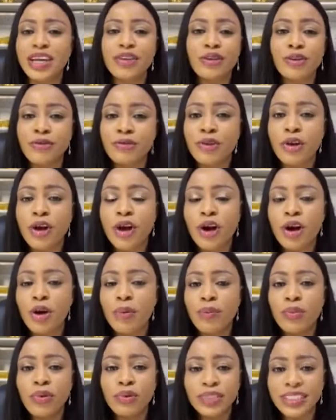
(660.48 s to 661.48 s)
we are scared of
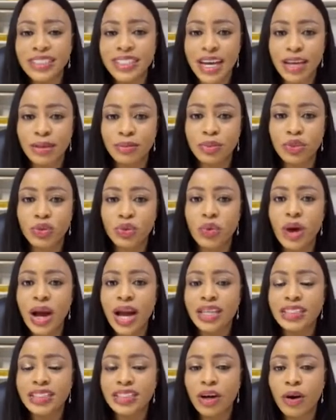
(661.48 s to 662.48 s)
most
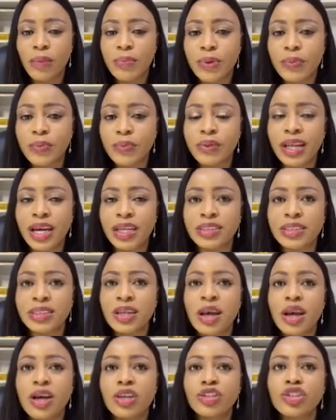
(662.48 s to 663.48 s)
times. So I tell
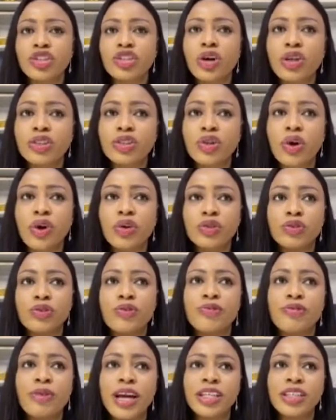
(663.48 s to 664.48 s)
people that
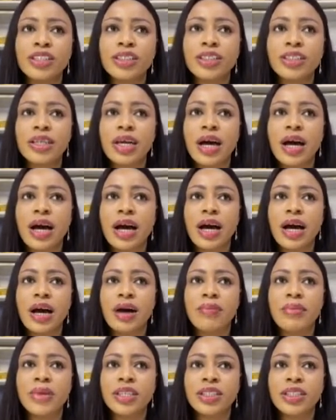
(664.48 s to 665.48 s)
just also find
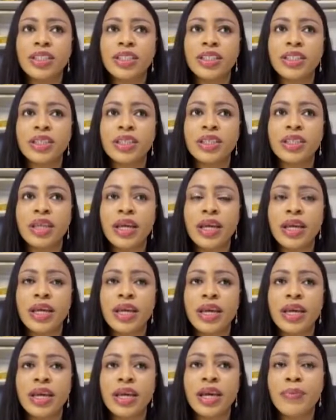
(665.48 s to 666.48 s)
a
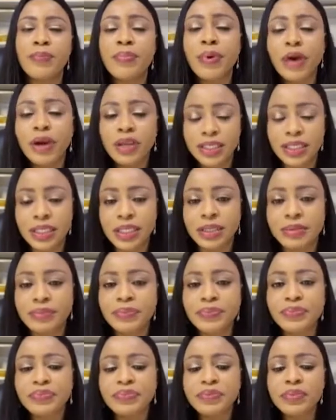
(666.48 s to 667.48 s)
person
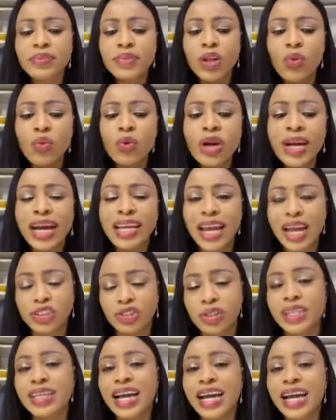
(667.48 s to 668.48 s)
who can
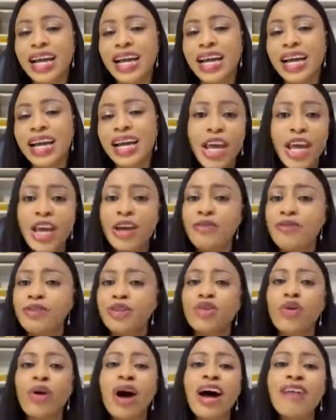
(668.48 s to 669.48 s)
actually guide you through the
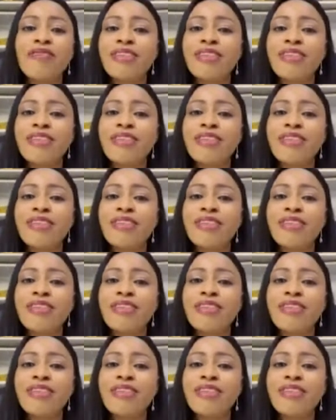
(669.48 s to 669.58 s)
process.